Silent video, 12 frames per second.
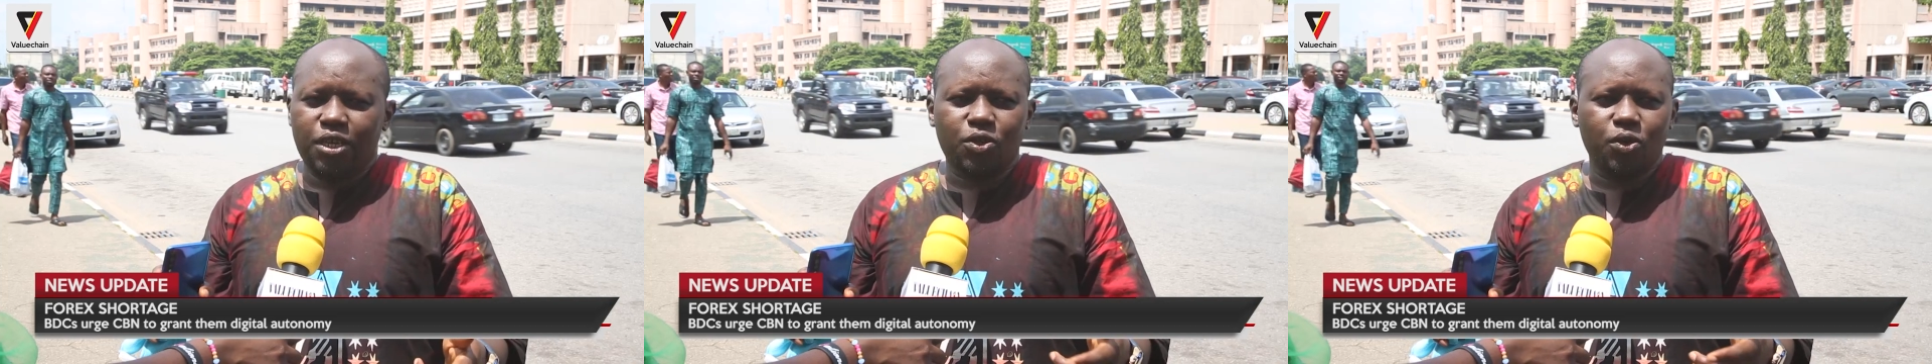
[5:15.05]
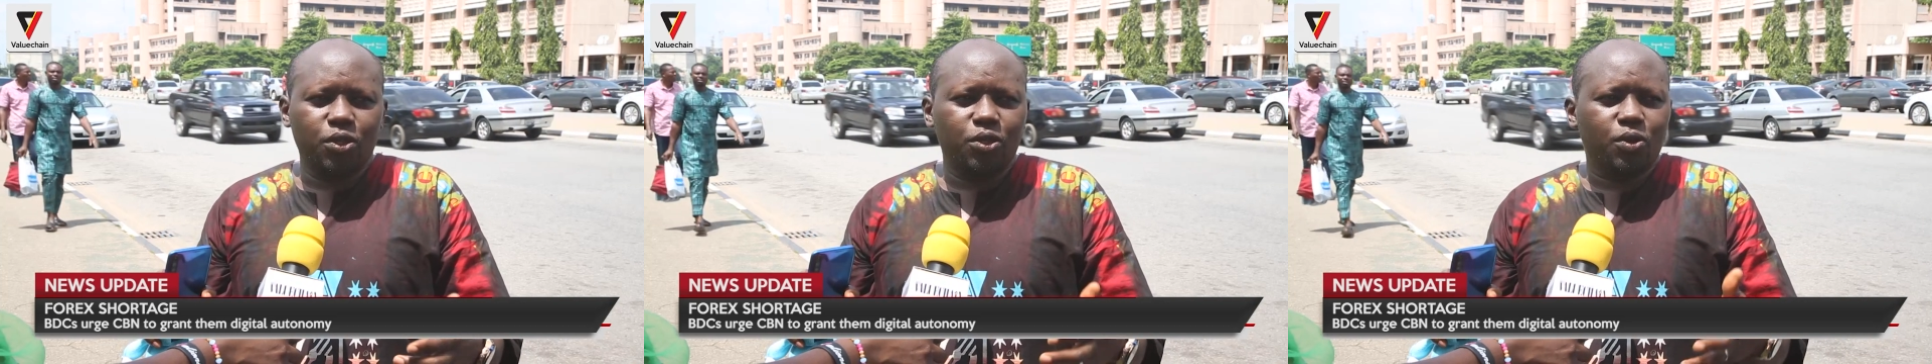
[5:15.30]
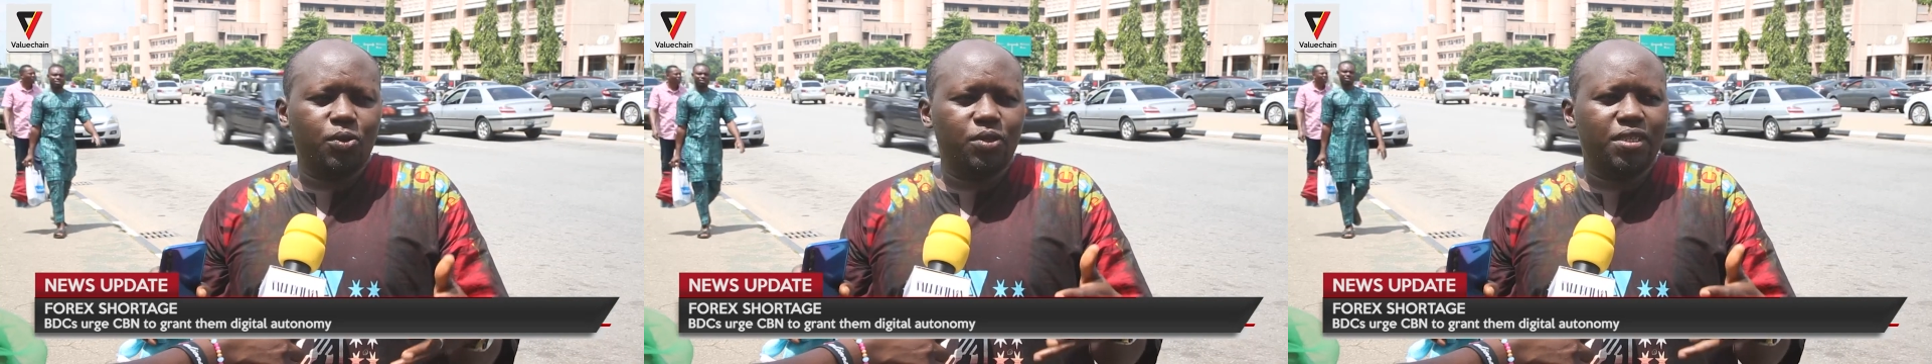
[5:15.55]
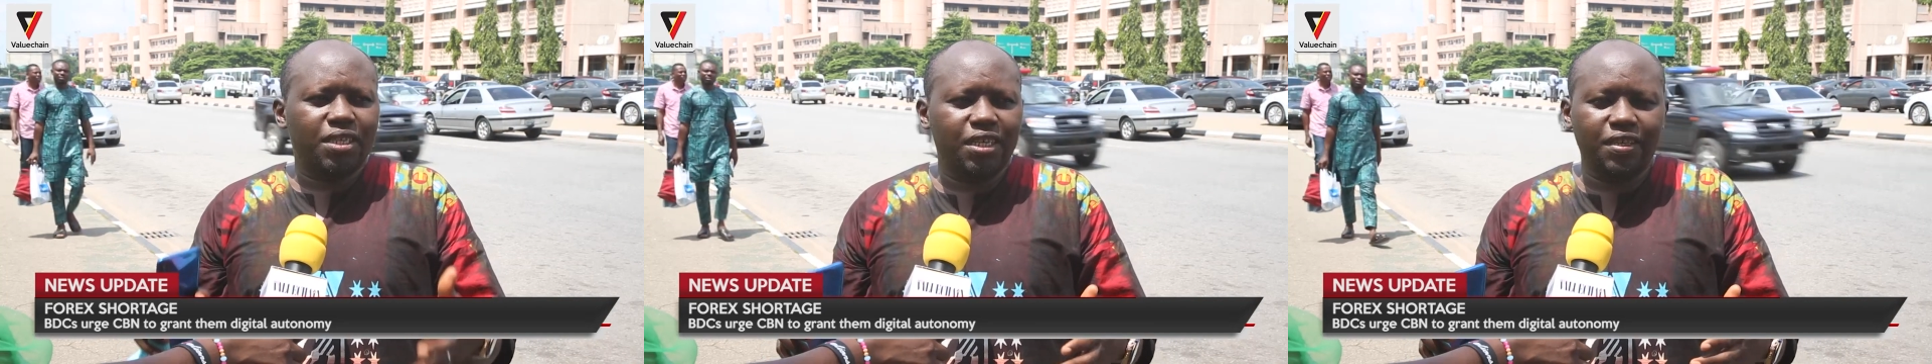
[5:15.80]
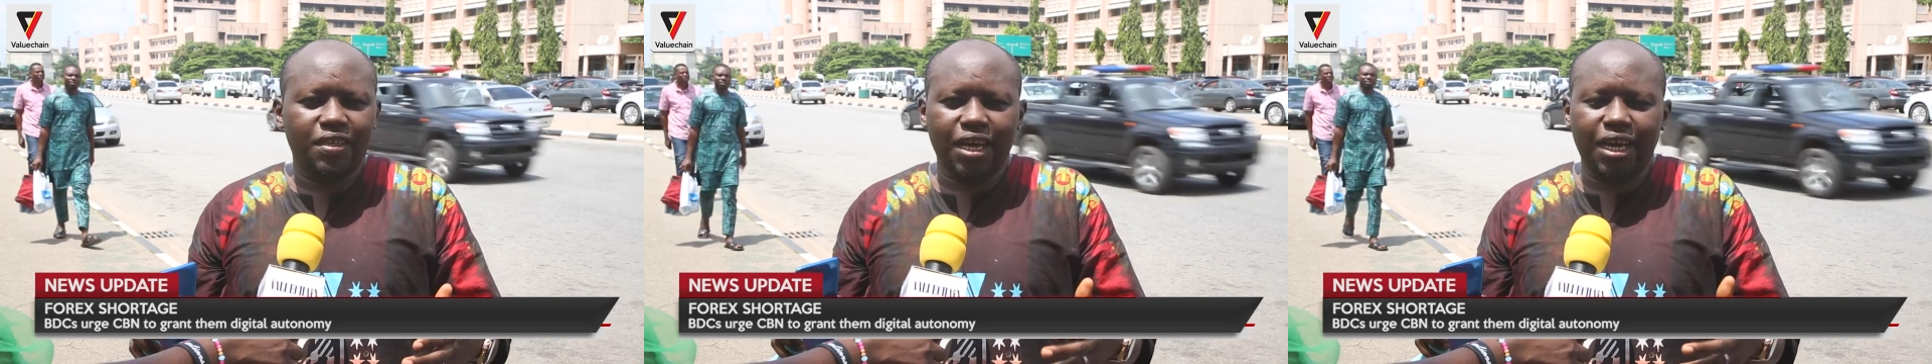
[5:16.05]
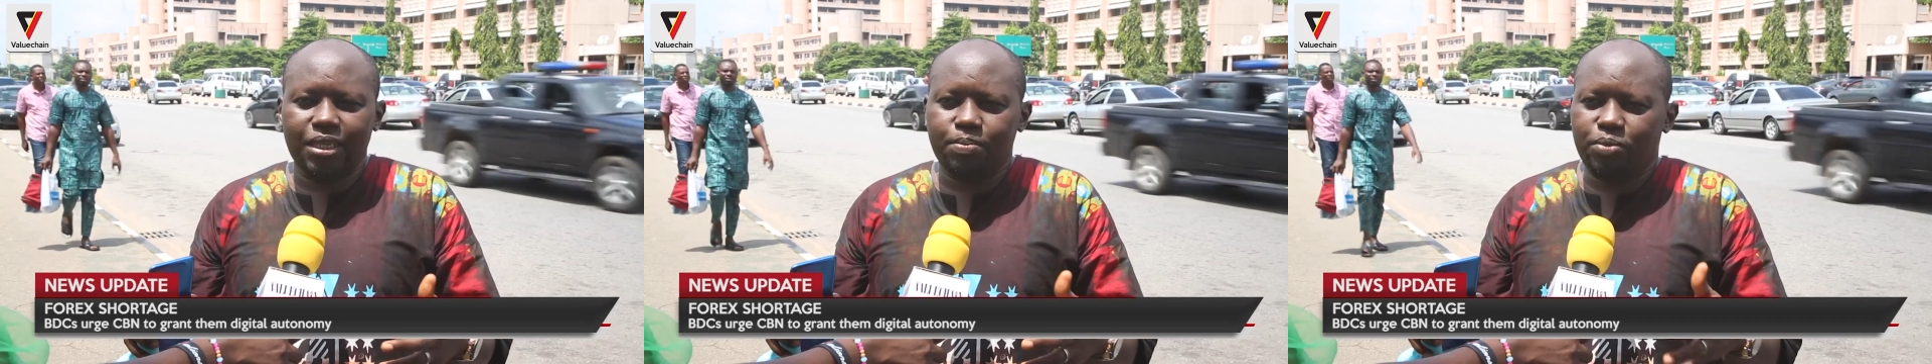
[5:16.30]
So you could see
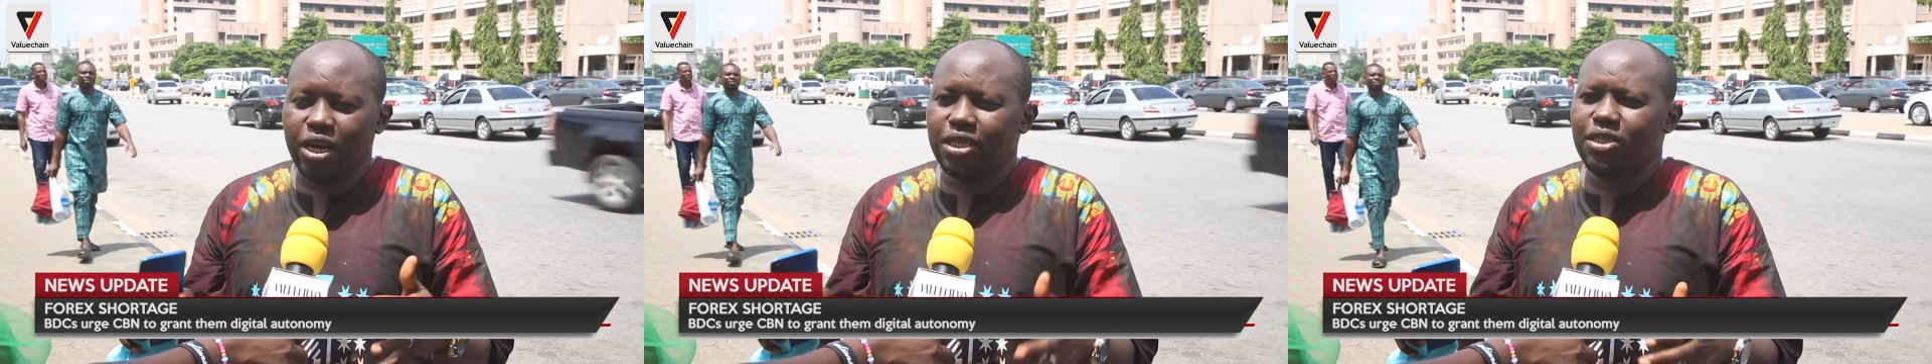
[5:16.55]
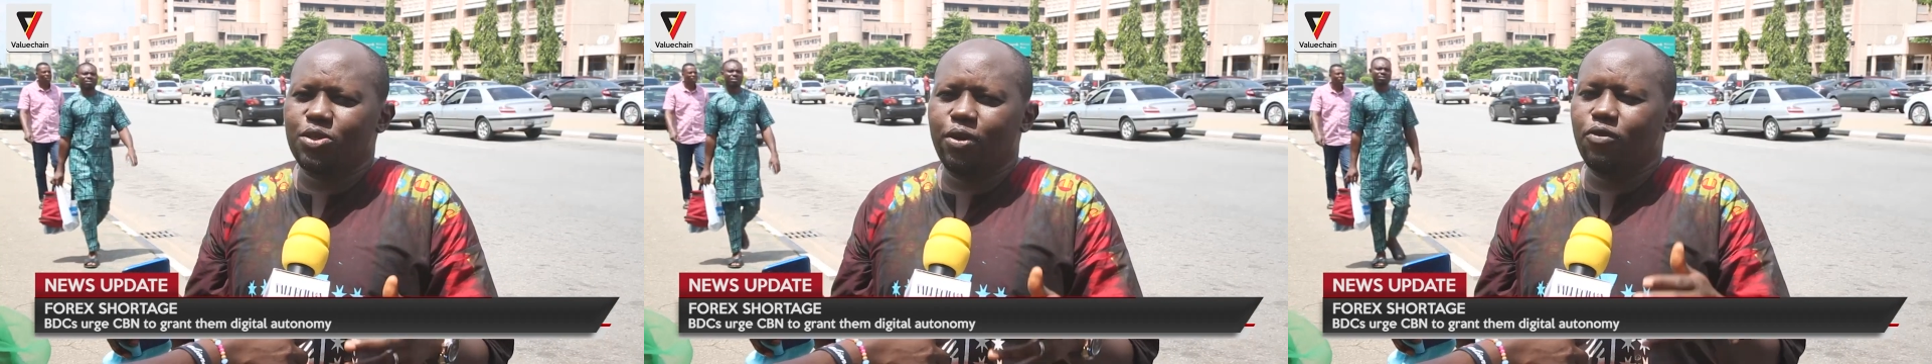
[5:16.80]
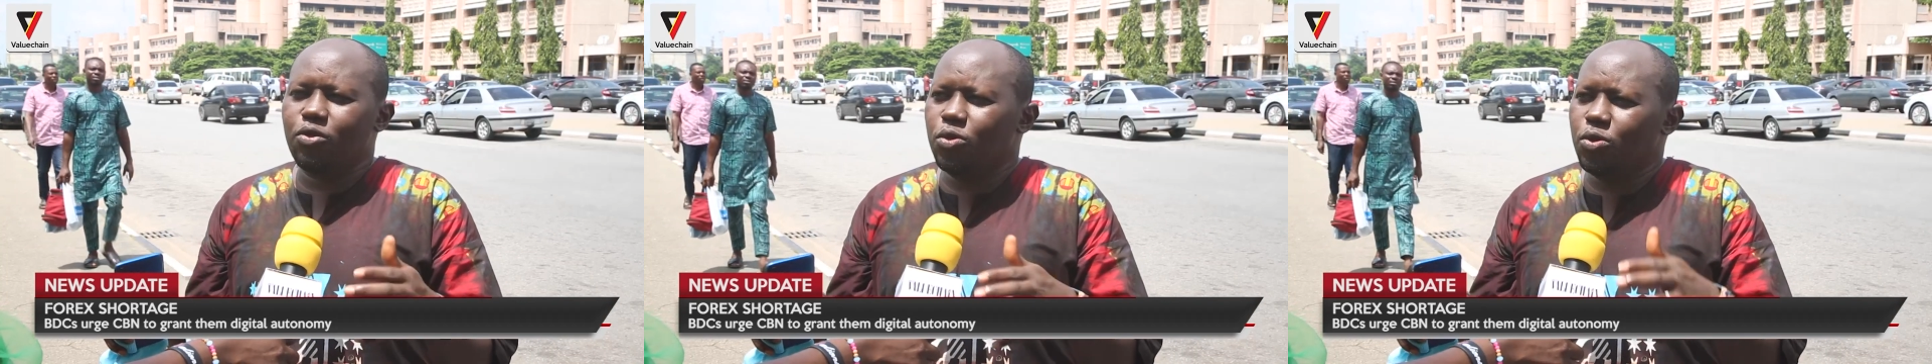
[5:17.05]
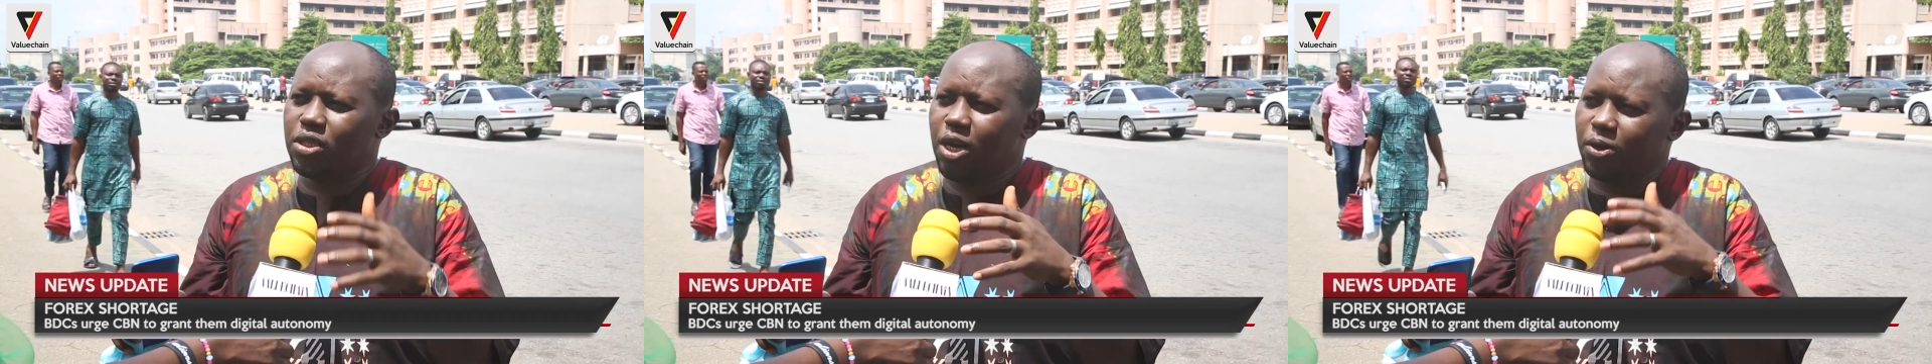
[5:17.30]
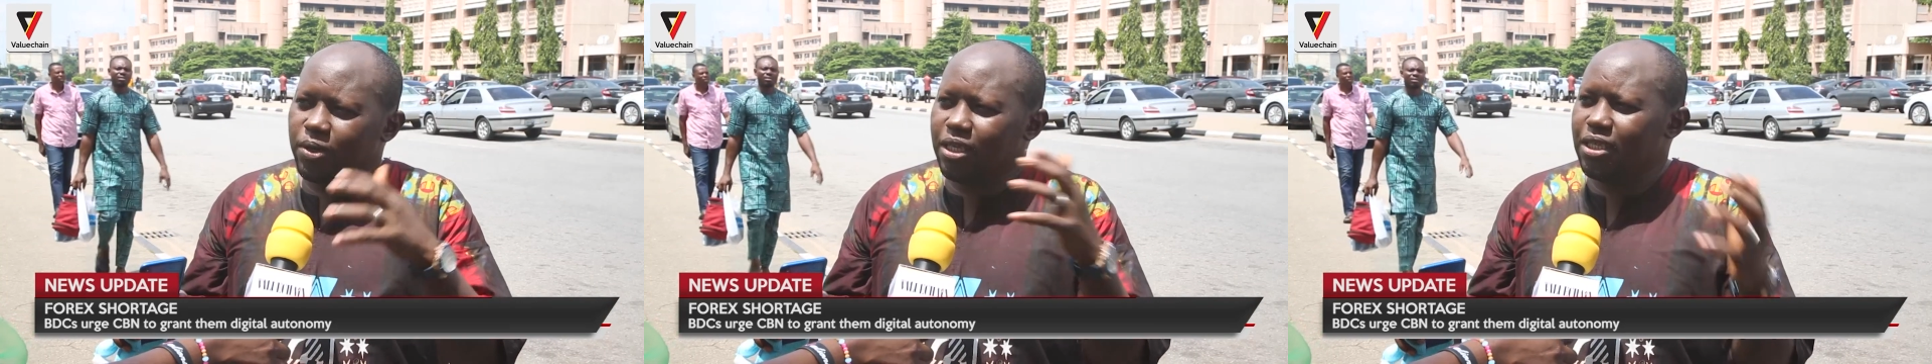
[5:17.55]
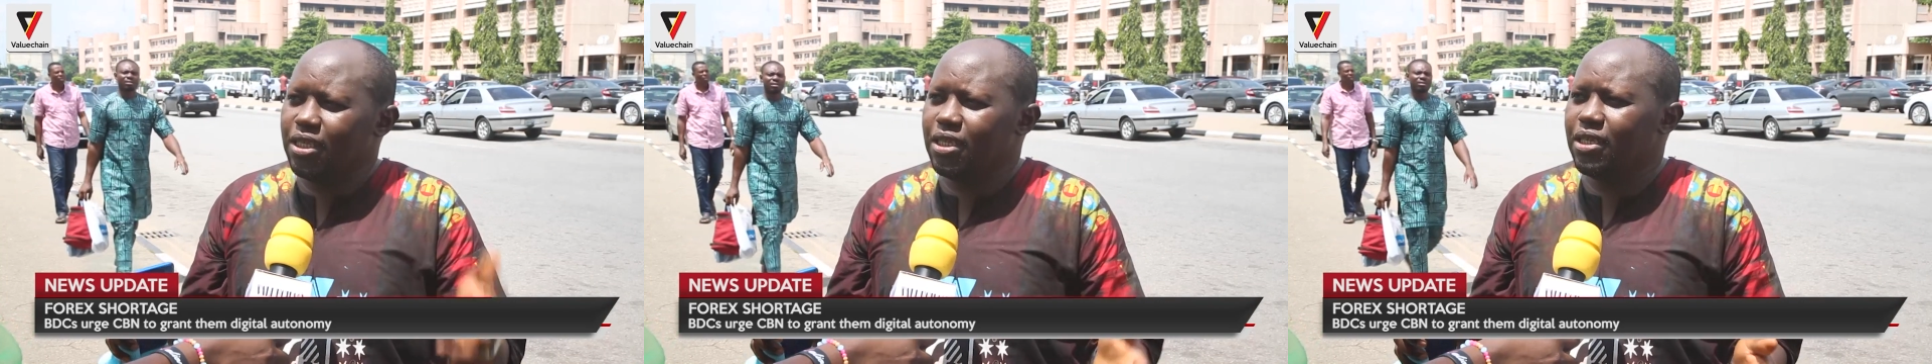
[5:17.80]
that prices of goods are
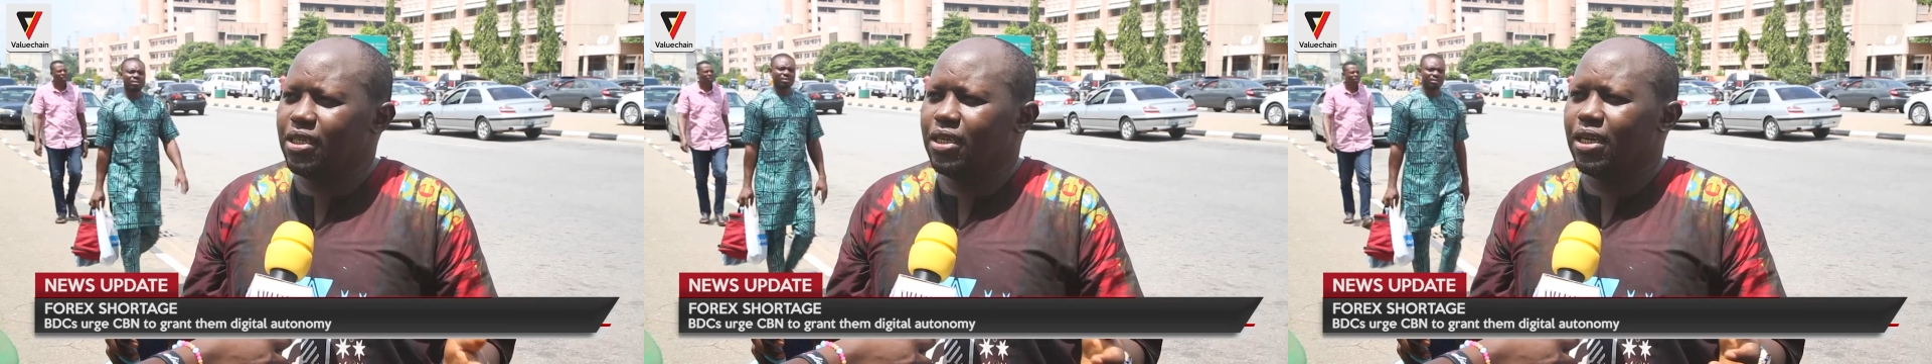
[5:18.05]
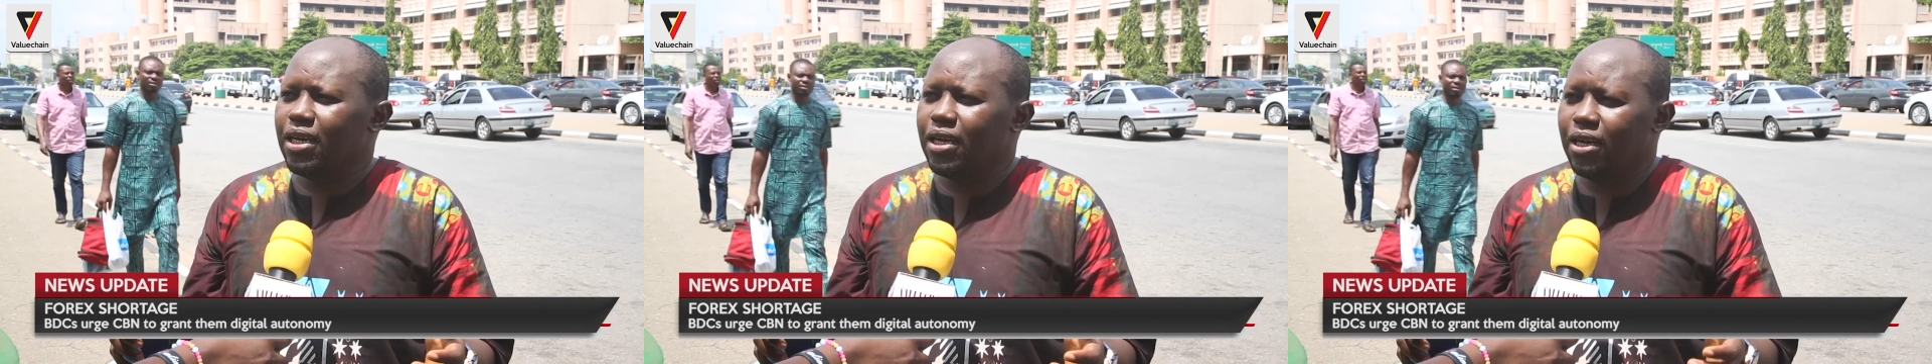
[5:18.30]
already